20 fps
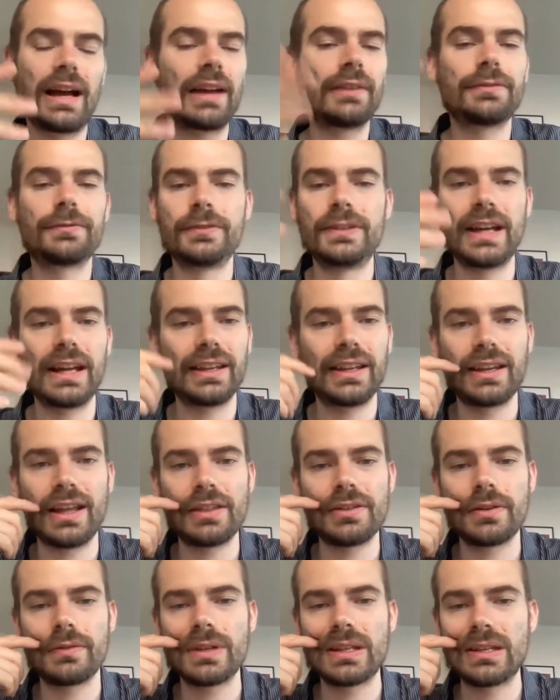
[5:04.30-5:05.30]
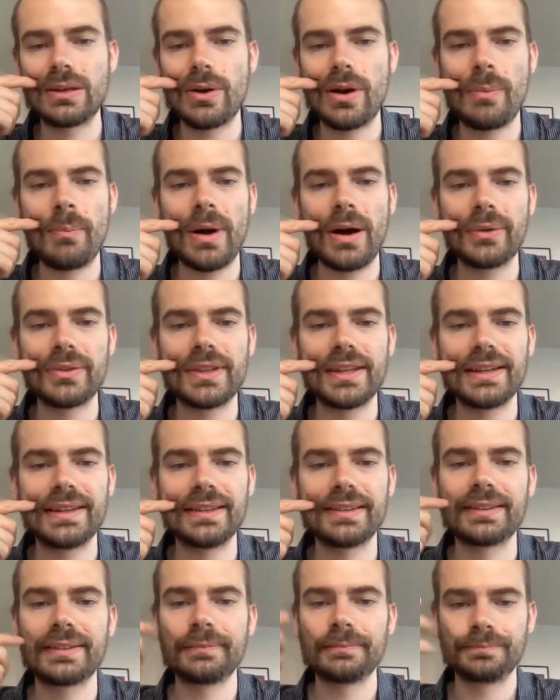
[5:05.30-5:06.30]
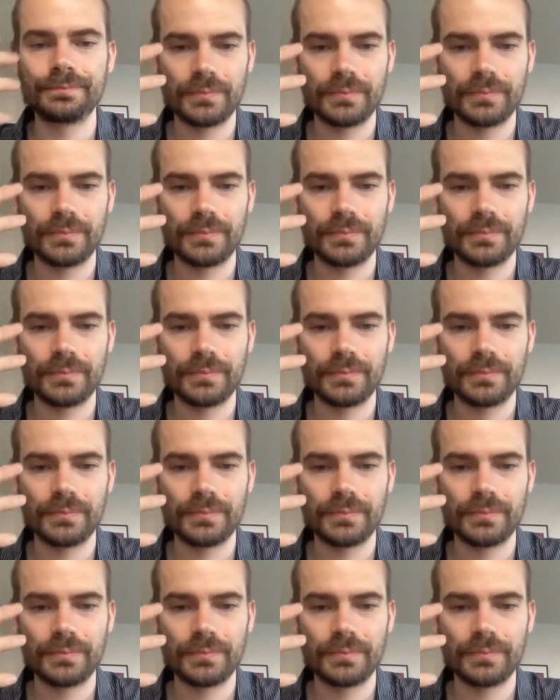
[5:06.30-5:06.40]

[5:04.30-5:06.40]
I've done another video about this.